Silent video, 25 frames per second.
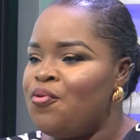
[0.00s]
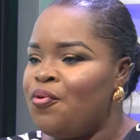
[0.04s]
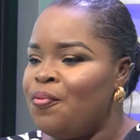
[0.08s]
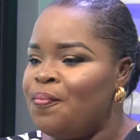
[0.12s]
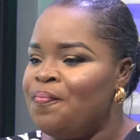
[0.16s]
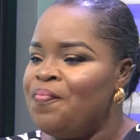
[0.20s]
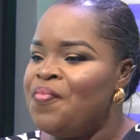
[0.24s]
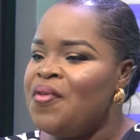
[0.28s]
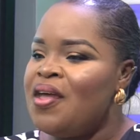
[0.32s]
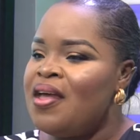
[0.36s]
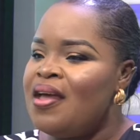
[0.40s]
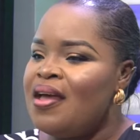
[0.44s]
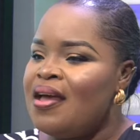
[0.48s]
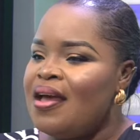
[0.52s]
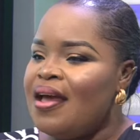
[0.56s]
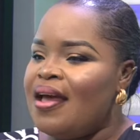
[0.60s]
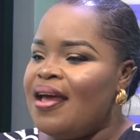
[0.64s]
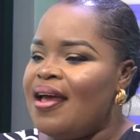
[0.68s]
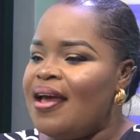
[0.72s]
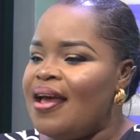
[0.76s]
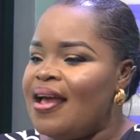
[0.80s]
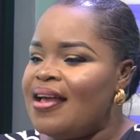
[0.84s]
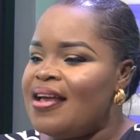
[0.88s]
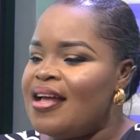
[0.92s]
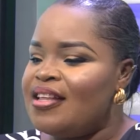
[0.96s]
nom,
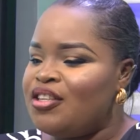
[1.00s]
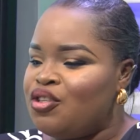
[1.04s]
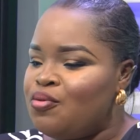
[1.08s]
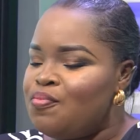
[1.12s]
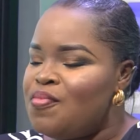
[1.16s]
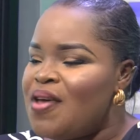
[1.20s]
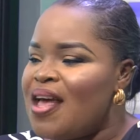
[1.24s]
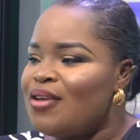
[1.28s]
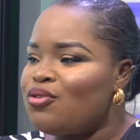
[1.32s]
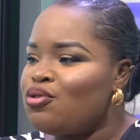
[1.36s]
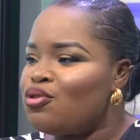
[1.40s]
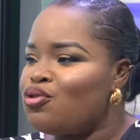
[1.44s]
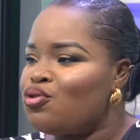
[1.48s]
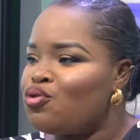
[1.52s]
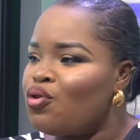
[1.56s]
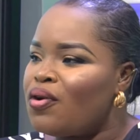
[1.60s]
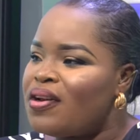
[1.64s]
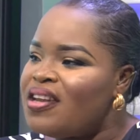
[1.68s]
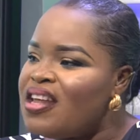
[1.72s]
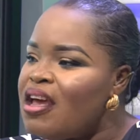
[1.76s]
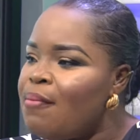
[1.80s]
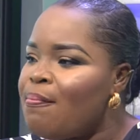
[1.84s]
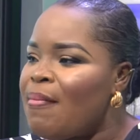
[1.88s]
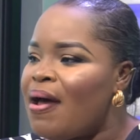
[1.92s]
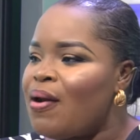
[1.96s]
yet to me also saw
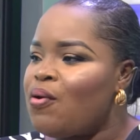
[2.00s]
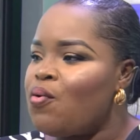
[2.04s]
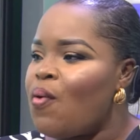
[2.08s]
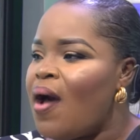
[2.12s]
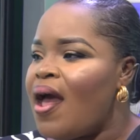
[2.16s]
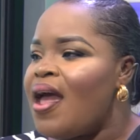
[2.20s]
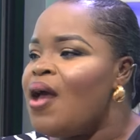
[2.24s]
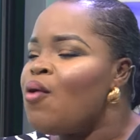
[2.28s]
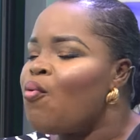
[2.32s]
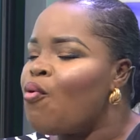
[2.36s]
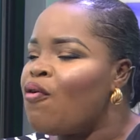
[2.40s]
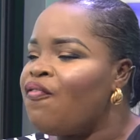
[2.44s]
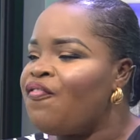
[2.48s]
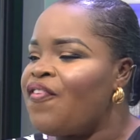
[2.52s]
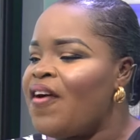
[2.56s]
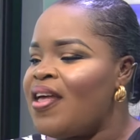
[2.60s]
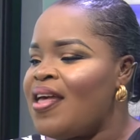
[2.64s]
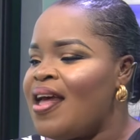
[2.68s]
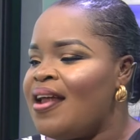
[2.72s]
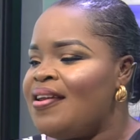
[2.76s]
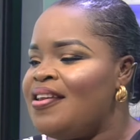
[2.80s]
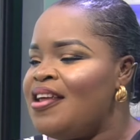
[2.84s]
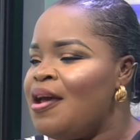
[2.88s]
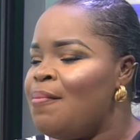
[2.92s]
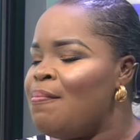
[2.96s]
near Manoa, Uncle
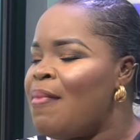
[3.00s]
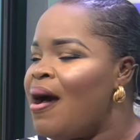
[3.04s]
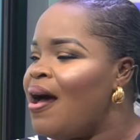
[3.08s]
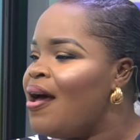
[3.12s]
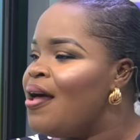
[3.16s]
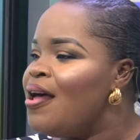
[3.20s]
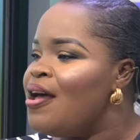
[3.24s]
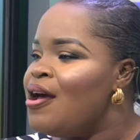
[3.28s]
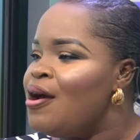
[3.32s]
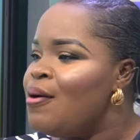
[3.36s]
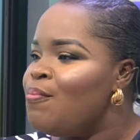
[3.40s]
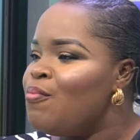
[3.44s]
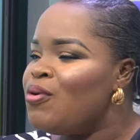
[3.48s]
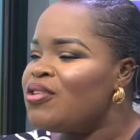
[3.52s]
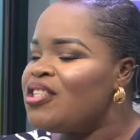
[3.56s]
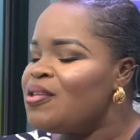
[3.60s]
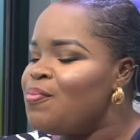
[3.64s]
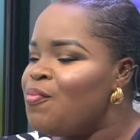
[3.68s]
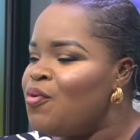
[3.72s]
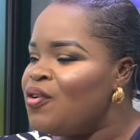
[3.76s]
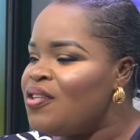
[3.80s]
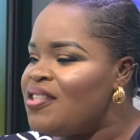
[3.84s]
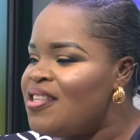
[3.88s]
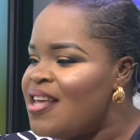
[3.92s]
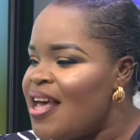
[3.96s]
Fire, dear ma. What's the
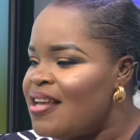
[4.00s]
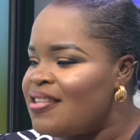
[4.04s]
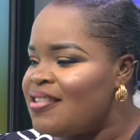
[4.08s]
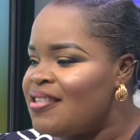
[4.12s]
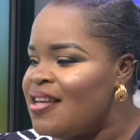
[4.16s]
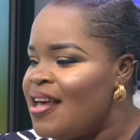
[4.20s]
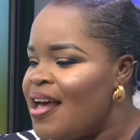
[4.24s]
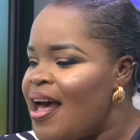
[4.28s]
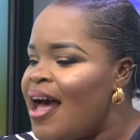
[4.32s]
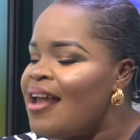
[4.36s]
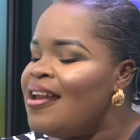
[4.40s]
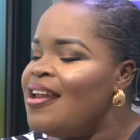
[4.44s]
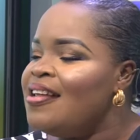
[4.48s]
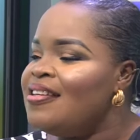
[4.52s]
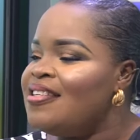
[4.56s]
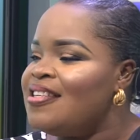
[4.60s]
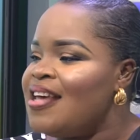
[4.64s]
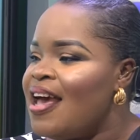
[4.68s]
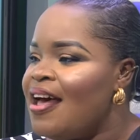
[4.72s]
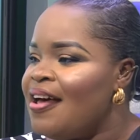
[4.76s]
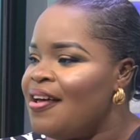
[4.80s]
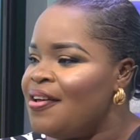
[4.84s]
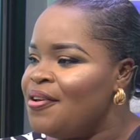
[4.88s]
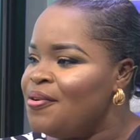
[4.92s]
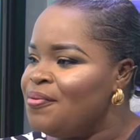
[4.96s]
Montias here? Added
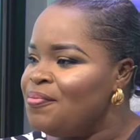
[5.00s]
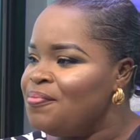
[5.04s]
here.